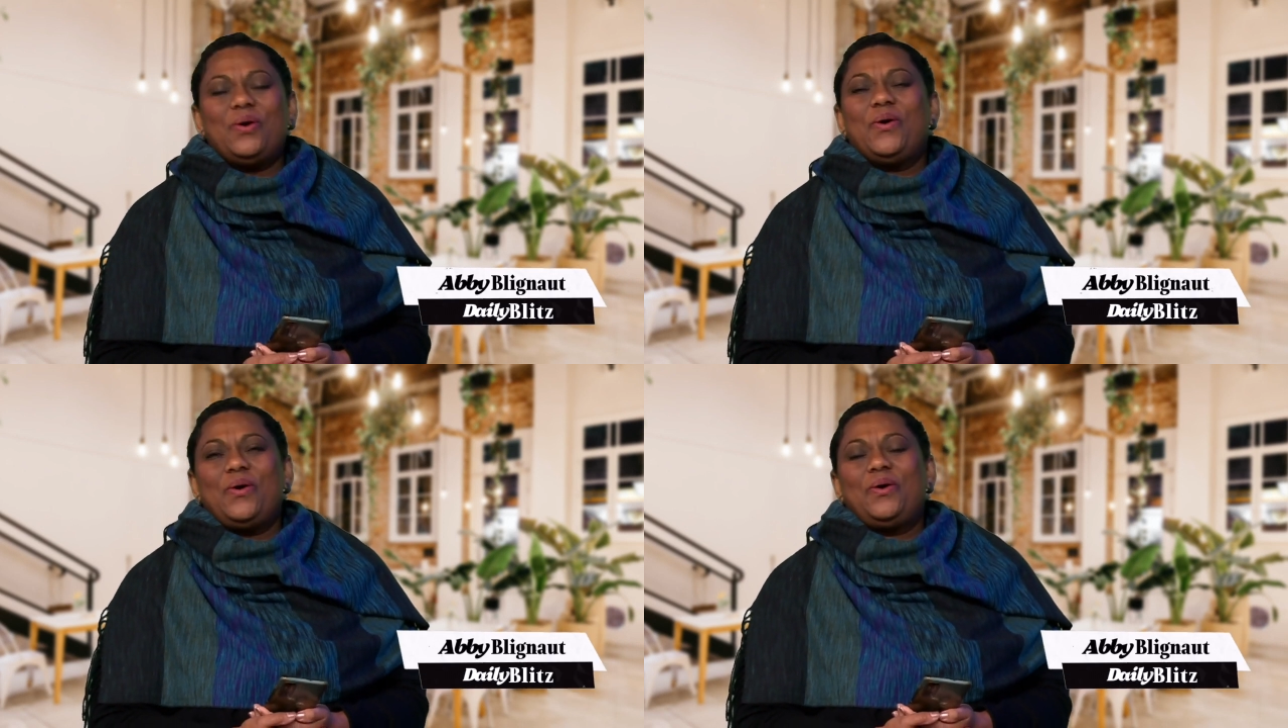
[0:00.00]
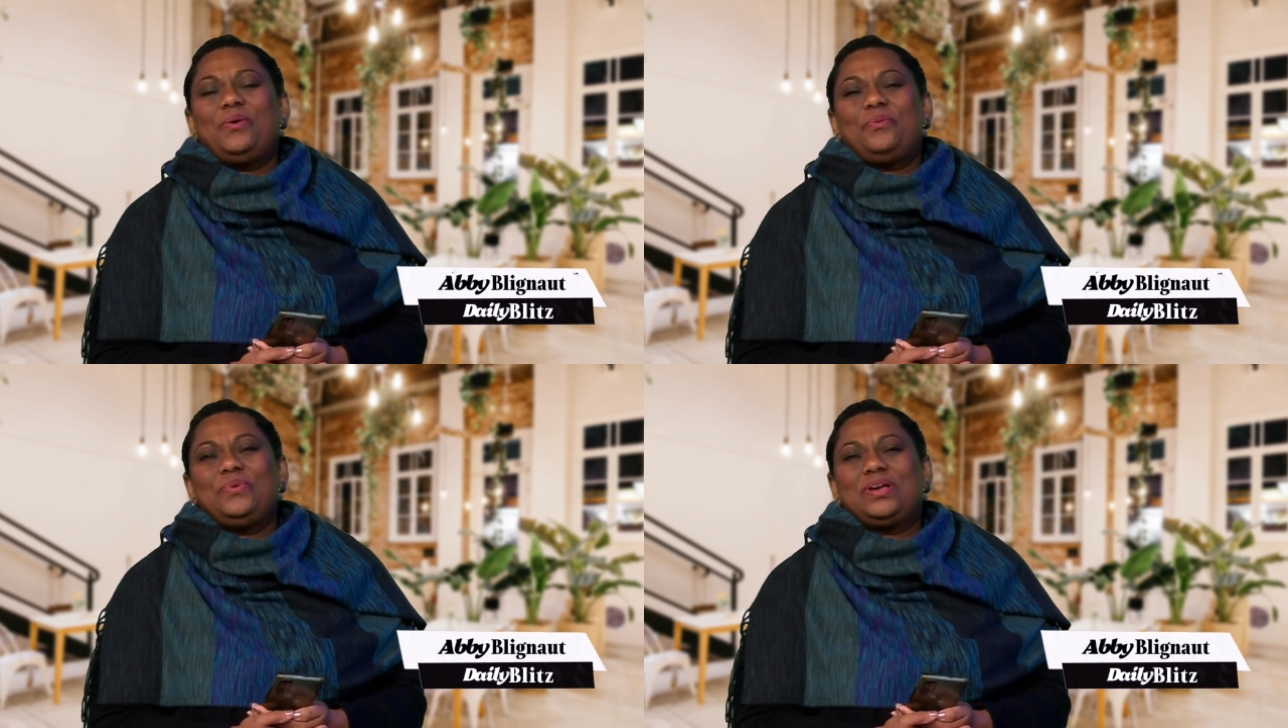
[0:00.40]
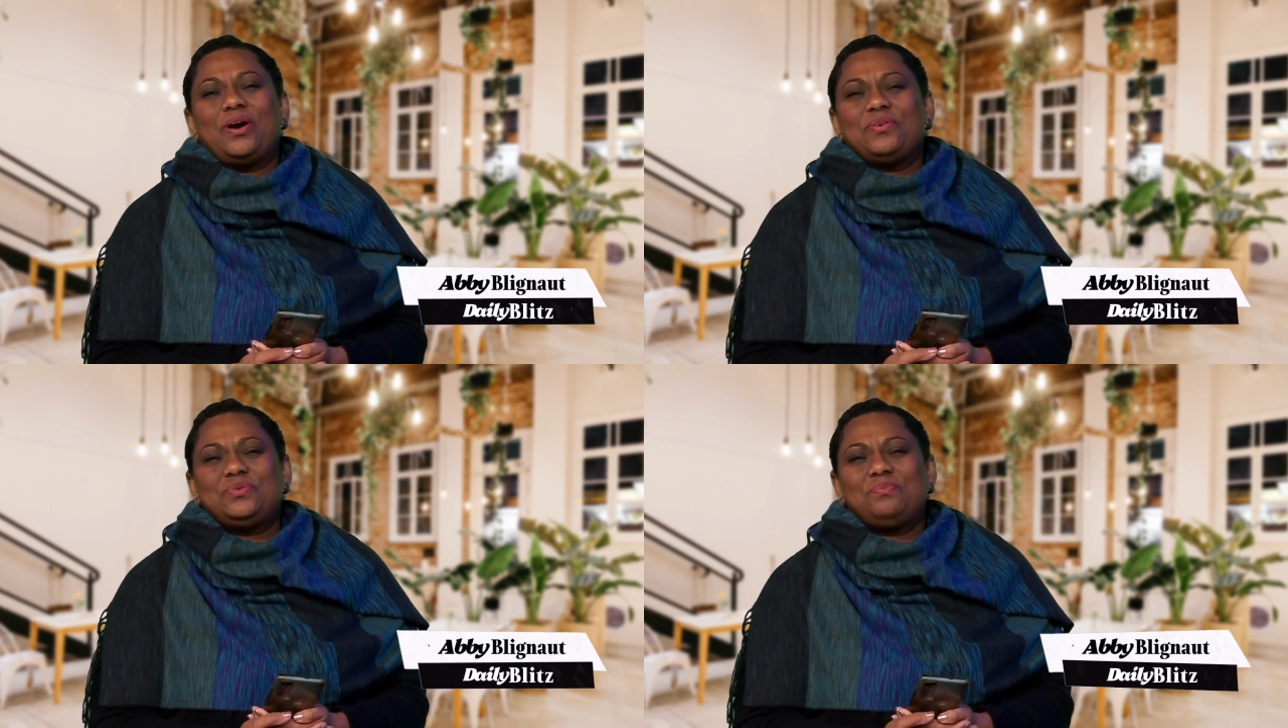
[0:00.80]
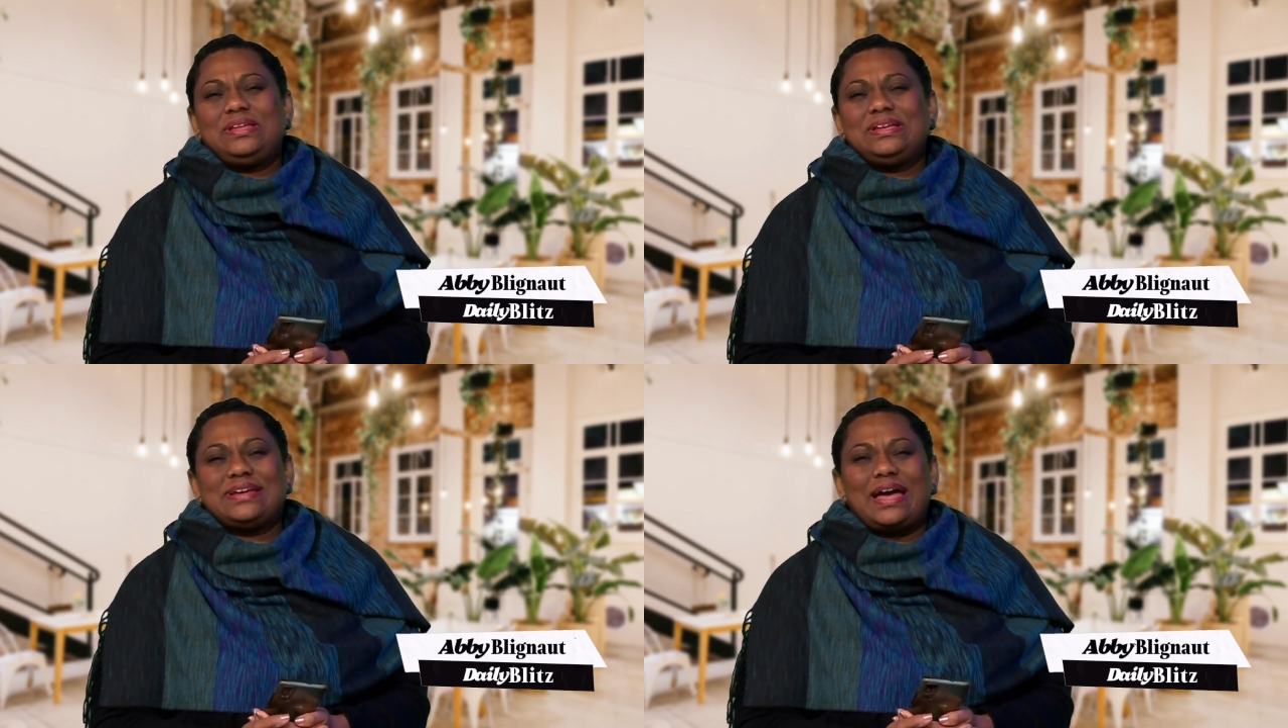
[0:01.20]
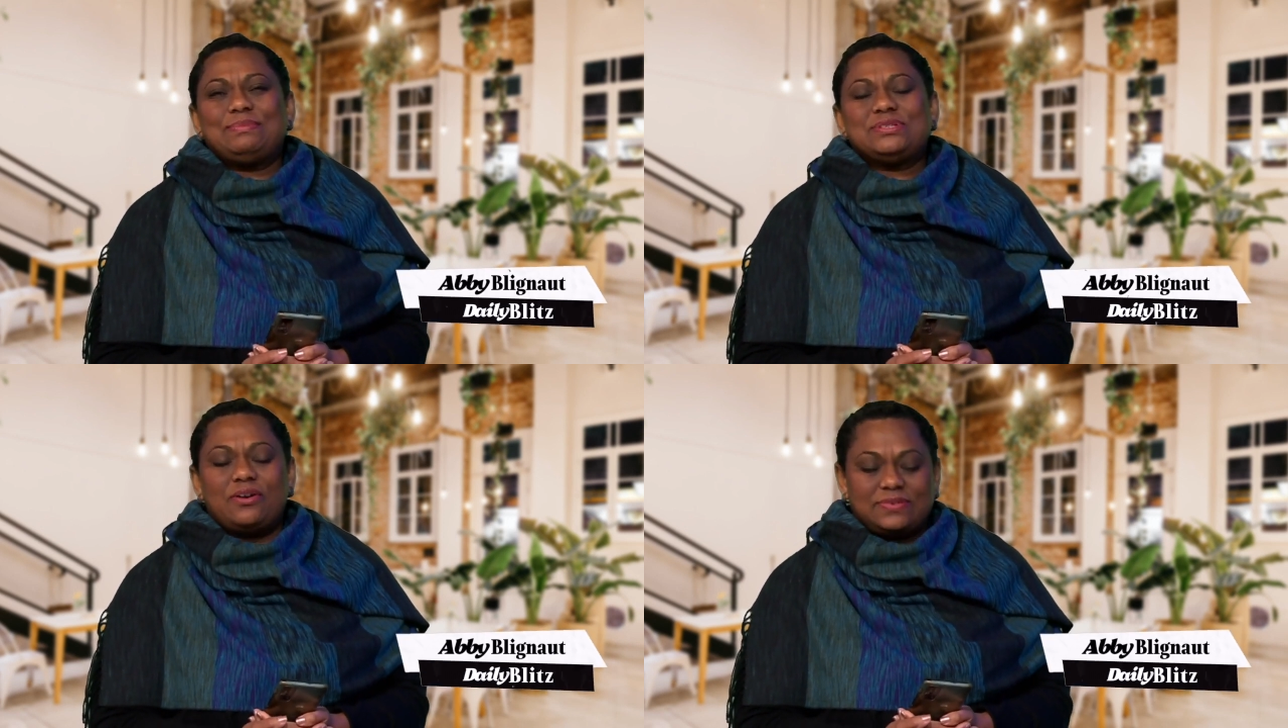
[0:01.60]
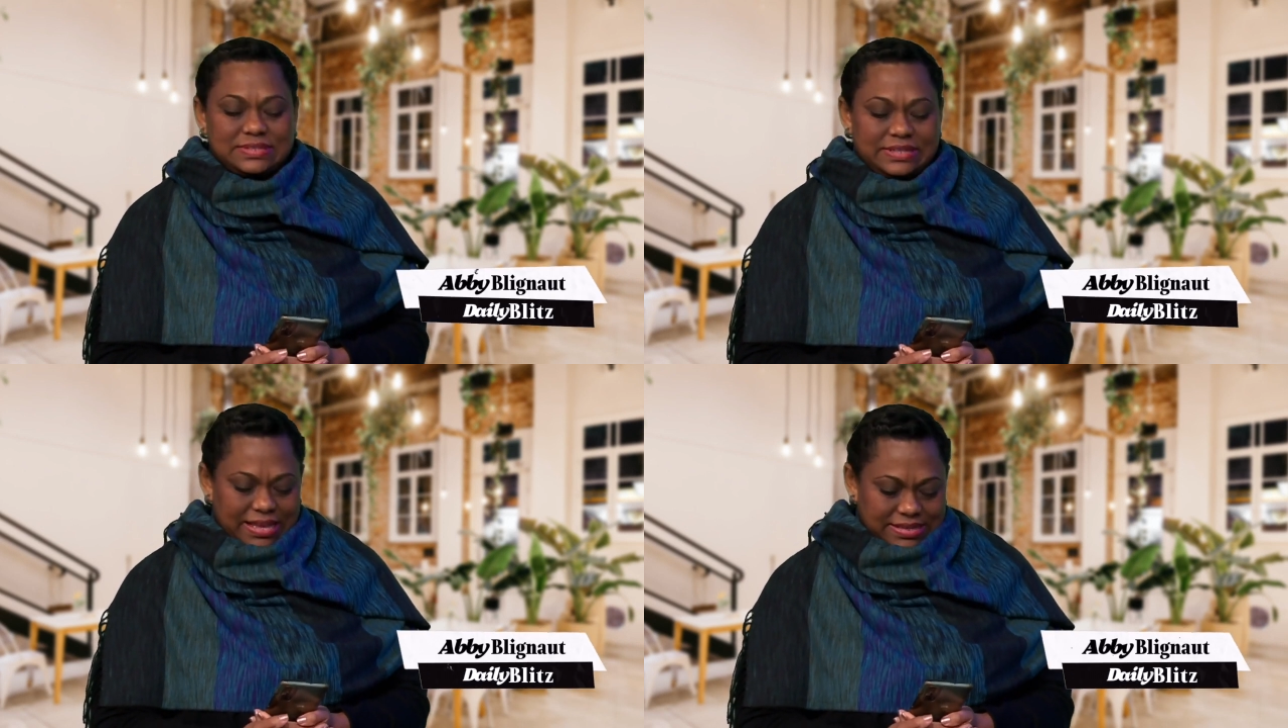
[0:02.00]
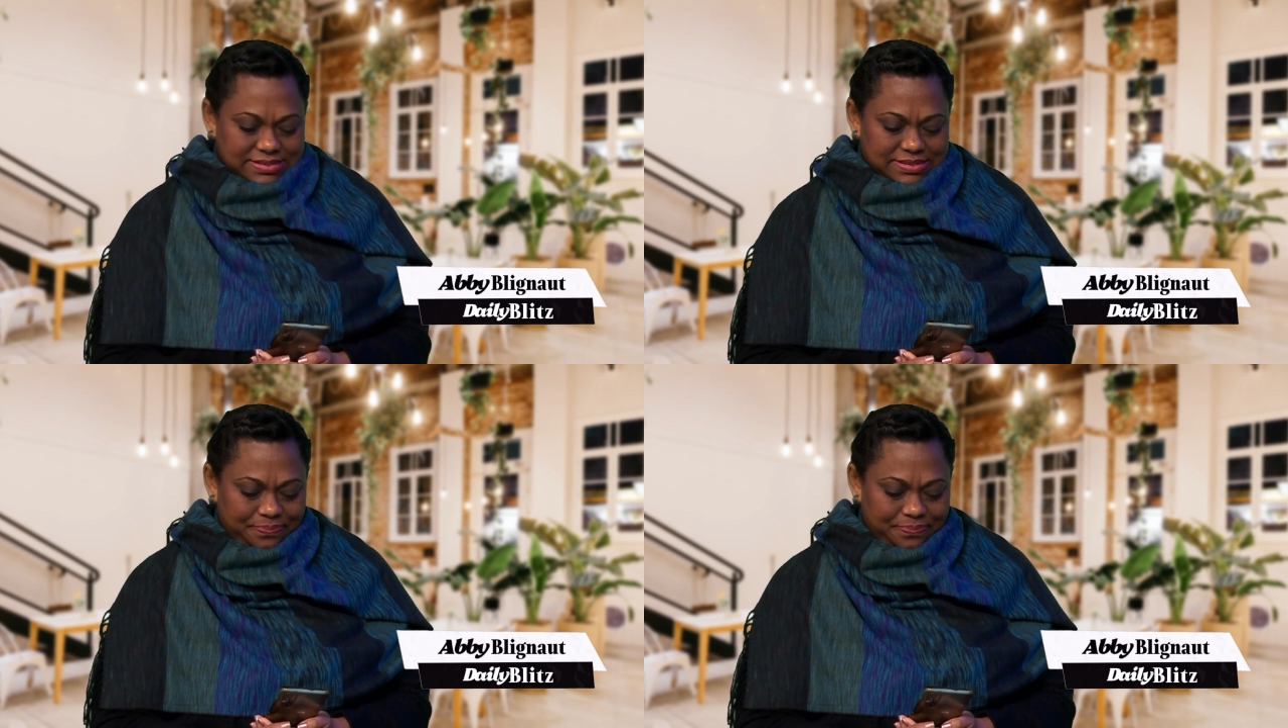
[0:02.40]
Or we go through many times of stress.